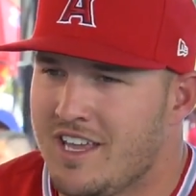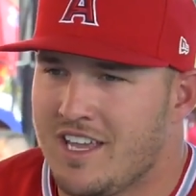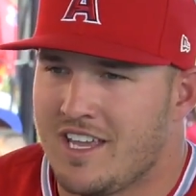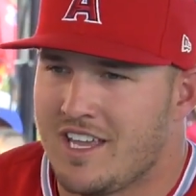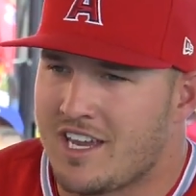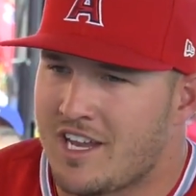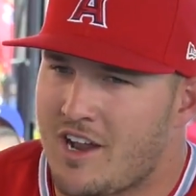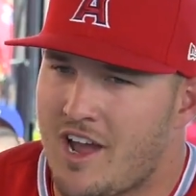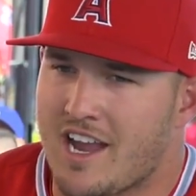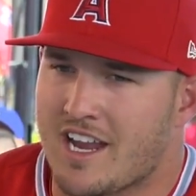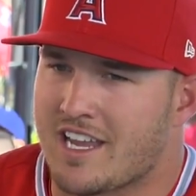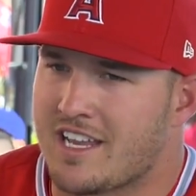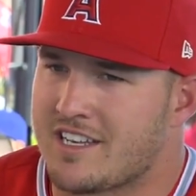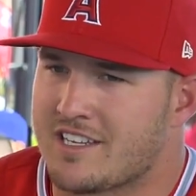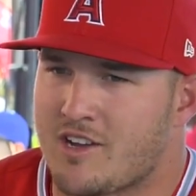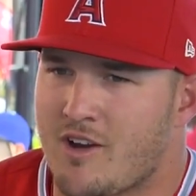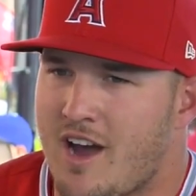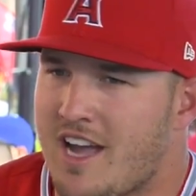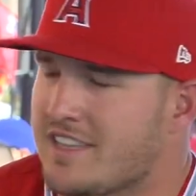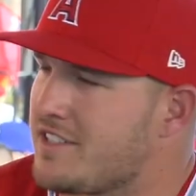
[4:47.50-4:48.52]
you know, I
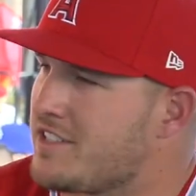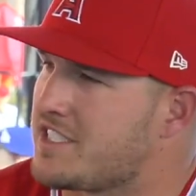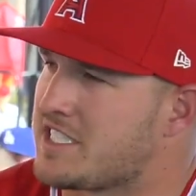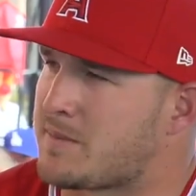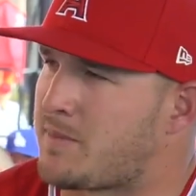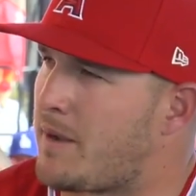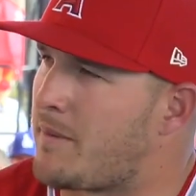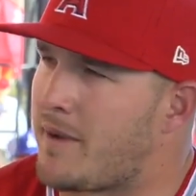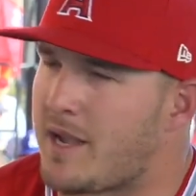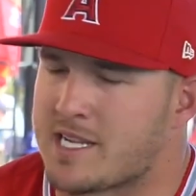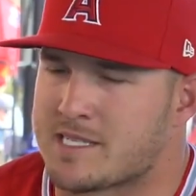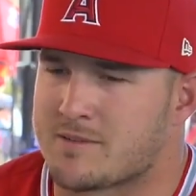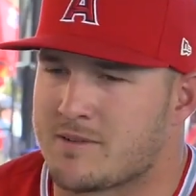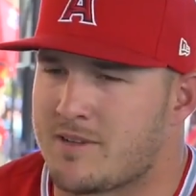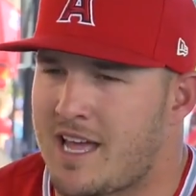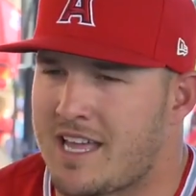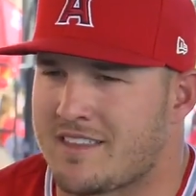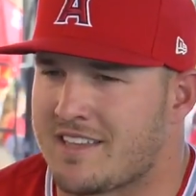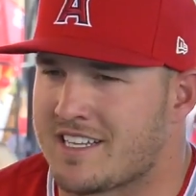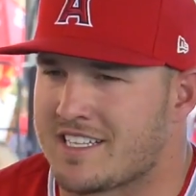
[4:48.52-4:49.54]
can go out there and just play
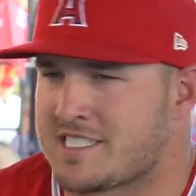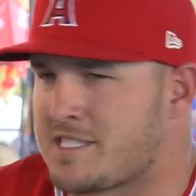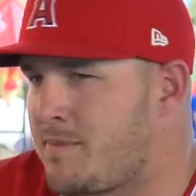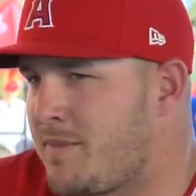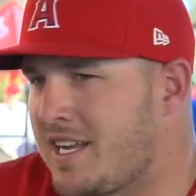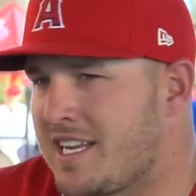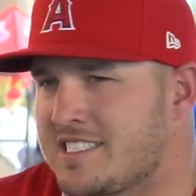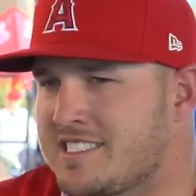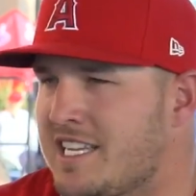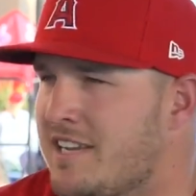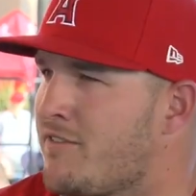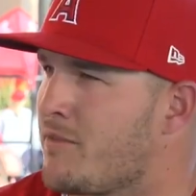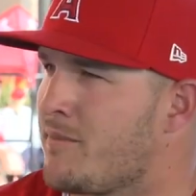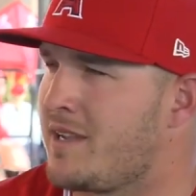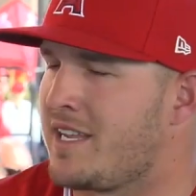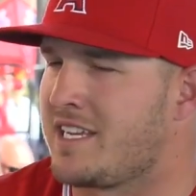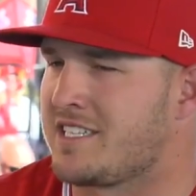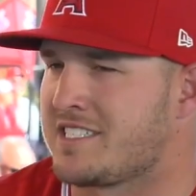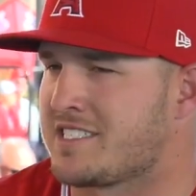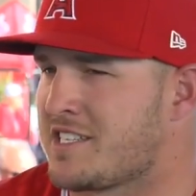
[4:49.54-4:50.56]
baseball. I think it's the biggest thing for
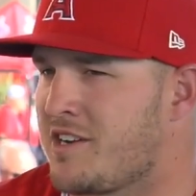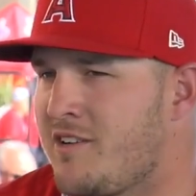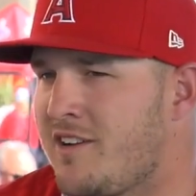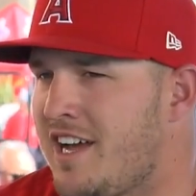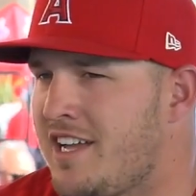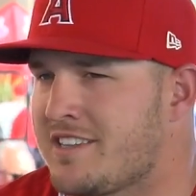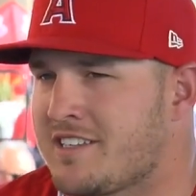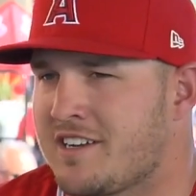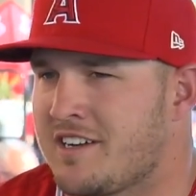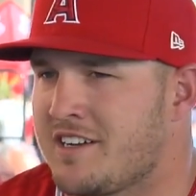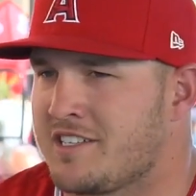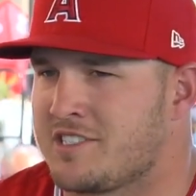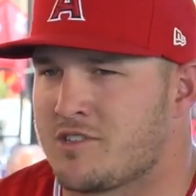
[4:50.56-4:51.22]
me is just going out there,